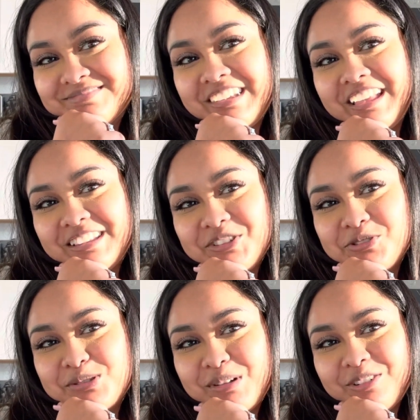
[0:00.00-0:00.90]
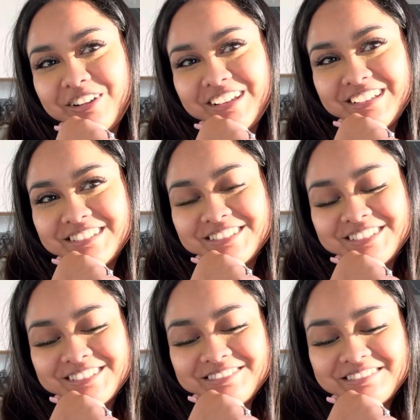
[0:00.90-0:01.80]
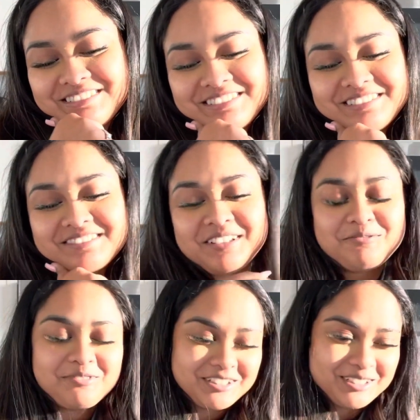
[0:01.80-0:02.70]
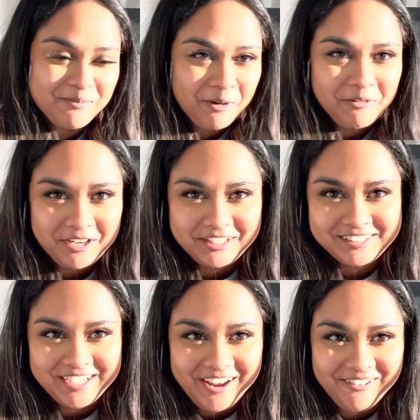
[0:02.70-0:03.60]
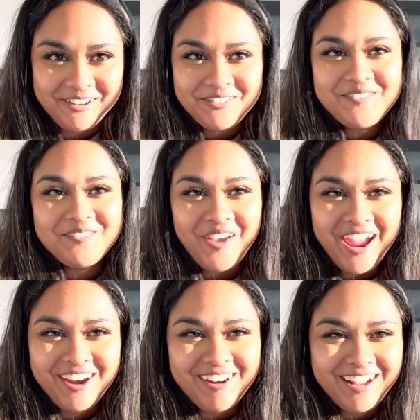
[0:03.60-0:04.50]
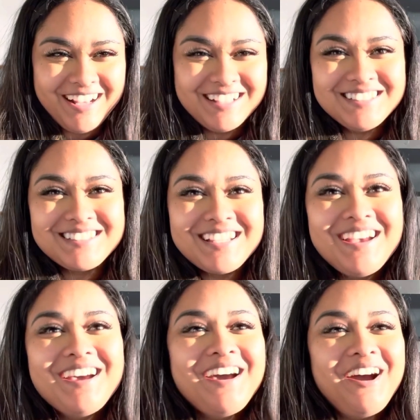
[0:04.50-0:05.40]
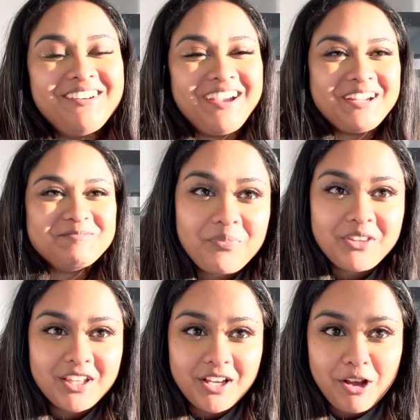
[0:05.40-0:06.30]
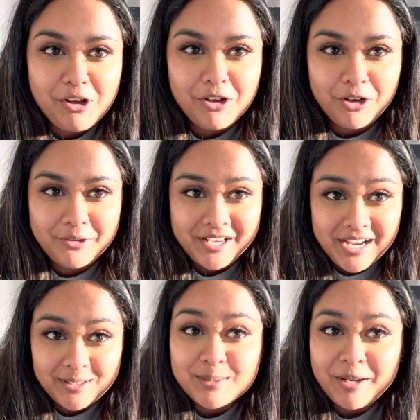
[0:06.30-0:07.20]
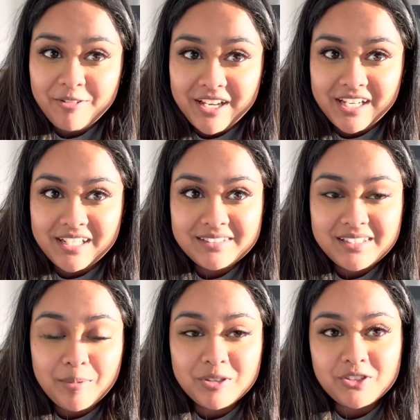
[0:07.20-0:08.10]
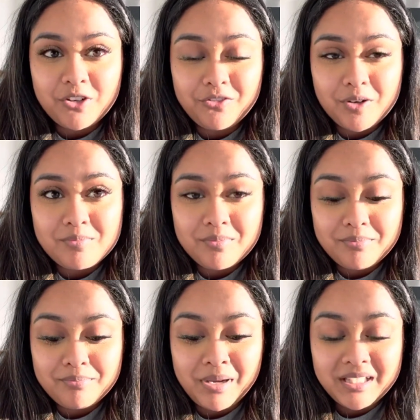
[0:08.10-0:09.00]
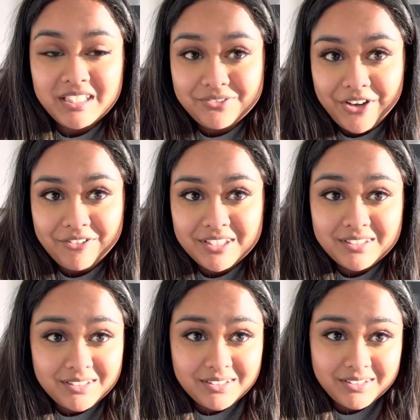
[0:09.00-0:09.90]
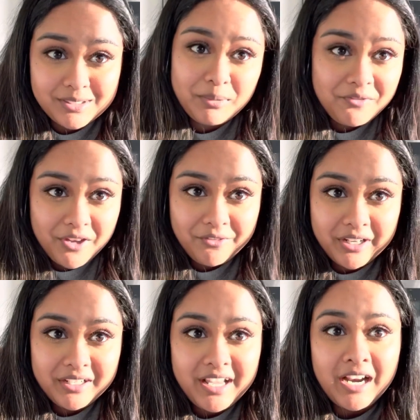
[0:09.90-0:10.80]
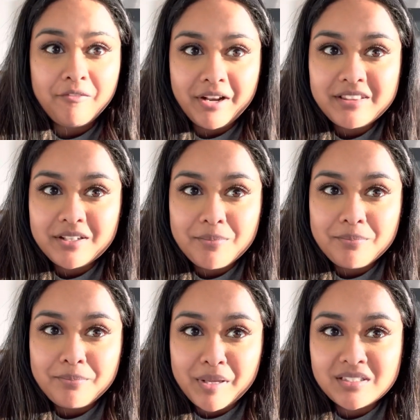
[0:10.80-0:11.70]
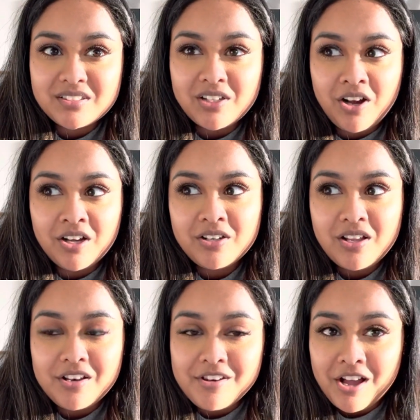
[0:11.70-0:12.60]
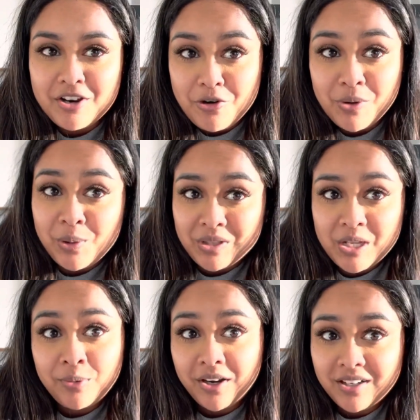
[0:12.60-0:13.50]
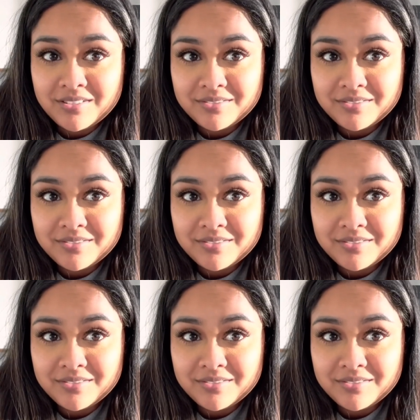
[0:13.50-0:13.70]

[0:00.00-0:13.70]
And this was my ratings. I don't want to say my ratings now. I'm embarrassed. Okay, now to my ratings. I'm gonna start from my least favorite to my favorite, and I ranked them based on not knowing what they were.